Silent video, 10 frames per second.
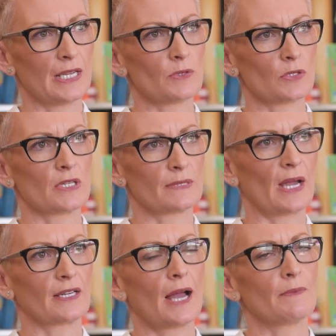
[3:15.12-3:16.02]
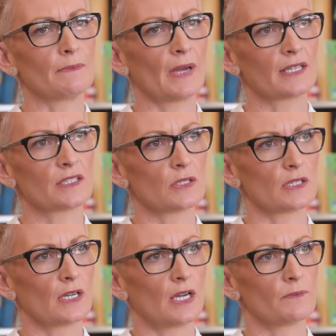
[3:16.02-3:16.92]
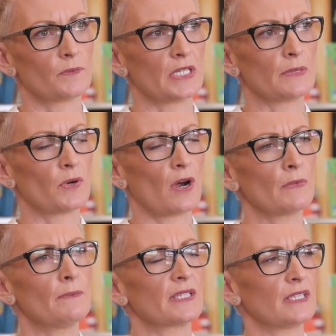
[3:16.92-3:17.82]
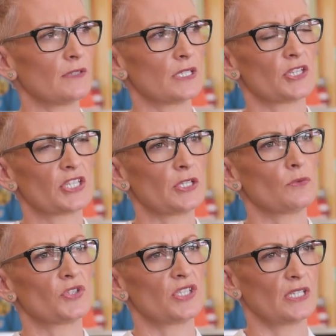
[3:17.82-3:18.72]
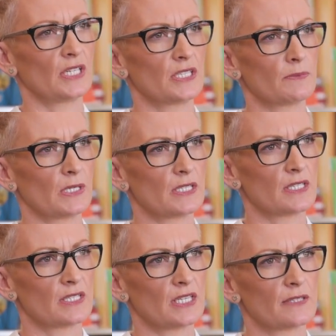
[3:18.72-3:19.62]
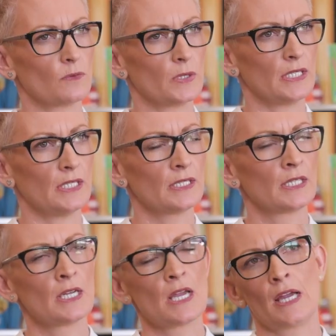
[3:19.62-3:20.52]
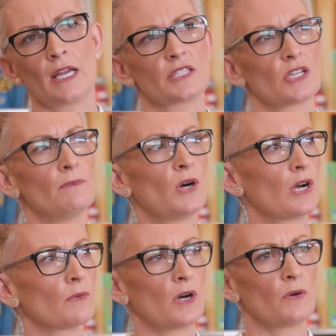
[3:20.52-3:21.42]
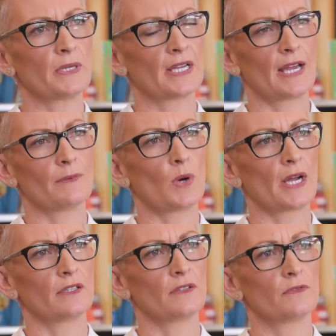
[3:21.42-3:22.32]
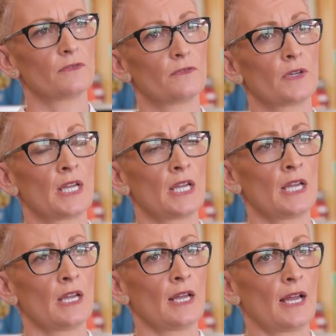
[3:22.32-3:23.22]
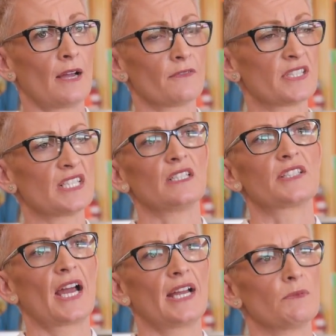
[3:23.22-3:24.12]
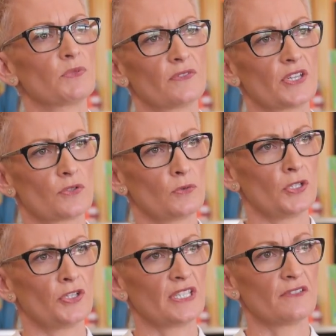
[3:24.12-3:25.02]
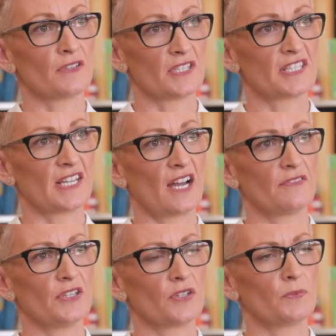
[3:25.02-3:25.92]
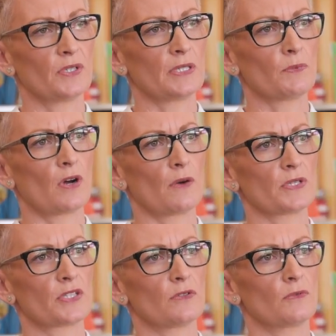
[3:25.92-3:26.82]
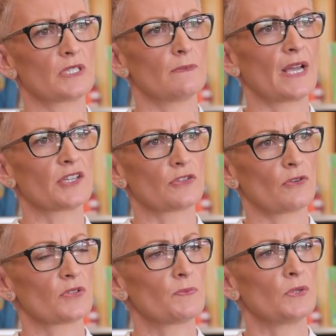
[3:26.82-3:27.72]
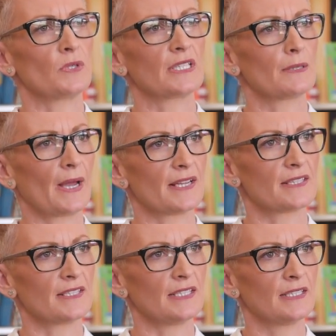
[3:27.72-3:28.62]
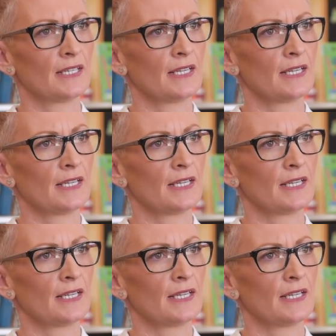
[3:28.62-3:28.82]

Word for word: It was always about coming back to um, Burnie Primary, but giving her the skills she needed to be successful here. And so my role became one of uh, facilitating professional learning for the staff here at Burnie Primary School to make sure I was building capacity.